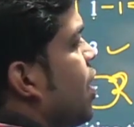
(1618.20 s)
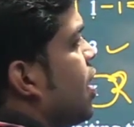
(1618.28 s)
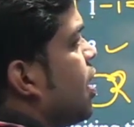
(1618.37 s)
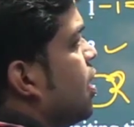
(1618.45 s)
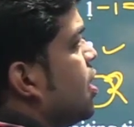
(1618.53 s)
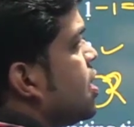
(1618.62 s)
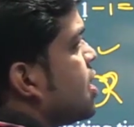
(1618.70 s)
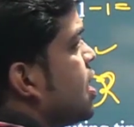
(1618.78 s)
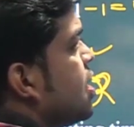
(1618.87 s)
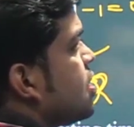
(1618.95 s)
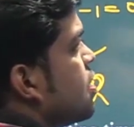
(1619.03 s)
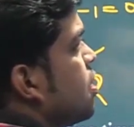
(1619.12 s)
in this
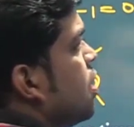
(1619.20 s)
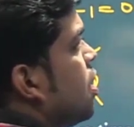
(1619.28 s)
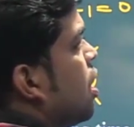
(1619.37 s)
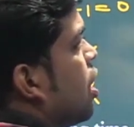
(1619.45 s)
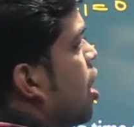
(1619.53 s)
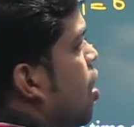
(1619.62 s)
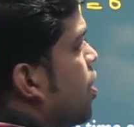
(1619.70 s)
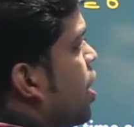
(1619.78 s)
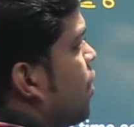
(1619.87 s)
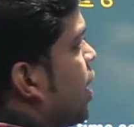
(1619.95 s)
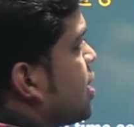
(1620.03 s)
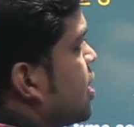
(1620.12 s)
case. Now here
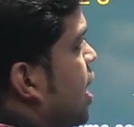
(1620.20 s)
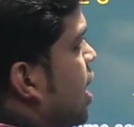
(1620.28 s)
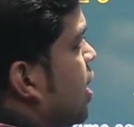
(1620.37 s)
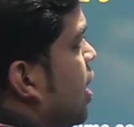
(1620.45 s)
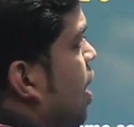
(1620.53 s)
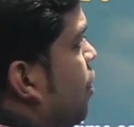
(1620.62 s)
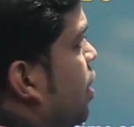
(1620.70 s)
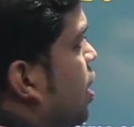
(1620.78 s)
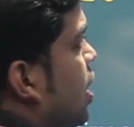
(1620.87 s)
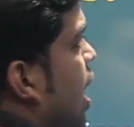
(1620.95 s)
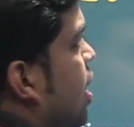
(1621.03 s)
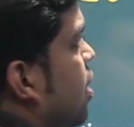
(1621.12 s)
we can say that after
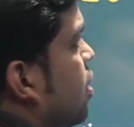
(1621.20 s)
that